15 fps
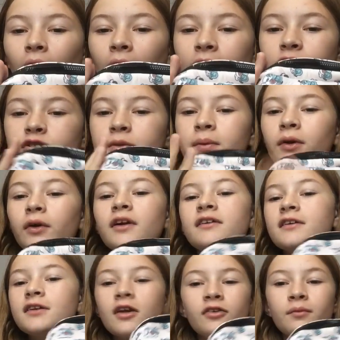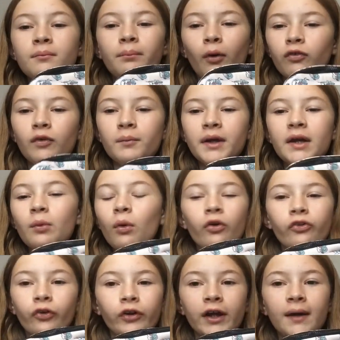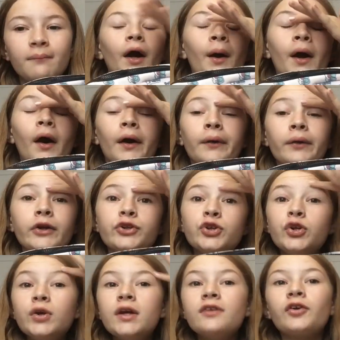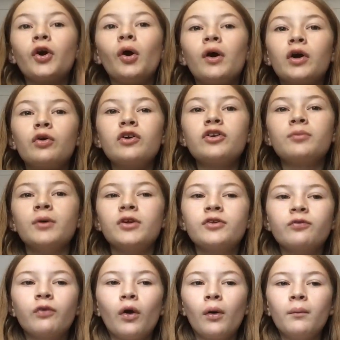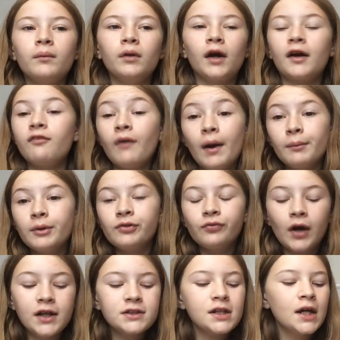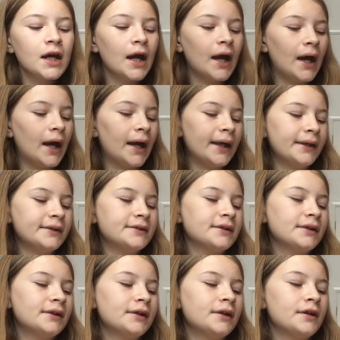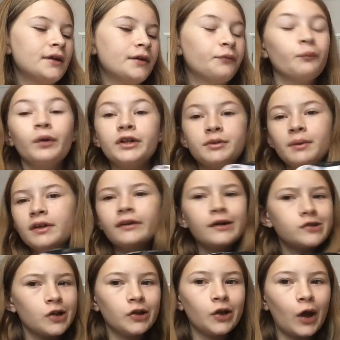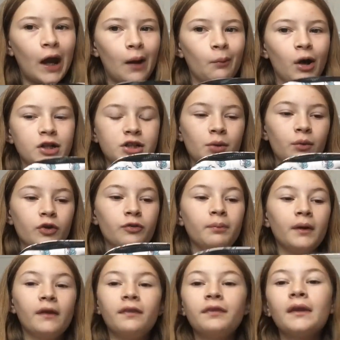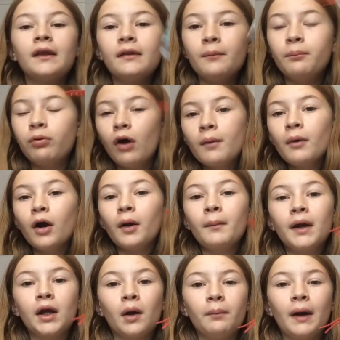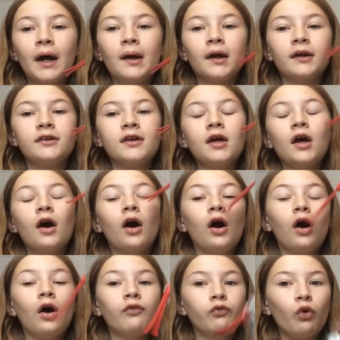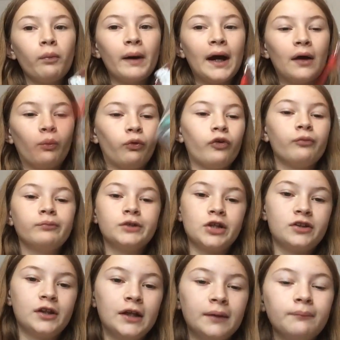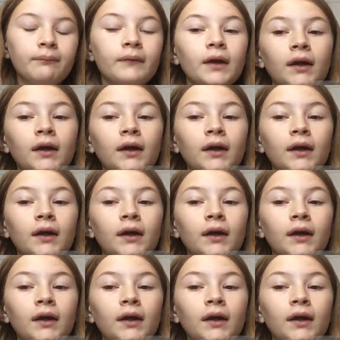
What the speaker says: And to be honest, it doesn't bother me what's on it. I got it 2 years ago at Christmas from like a family friend, and which means I don't know how much it was, but the Primark makeup bags are £4, just saying.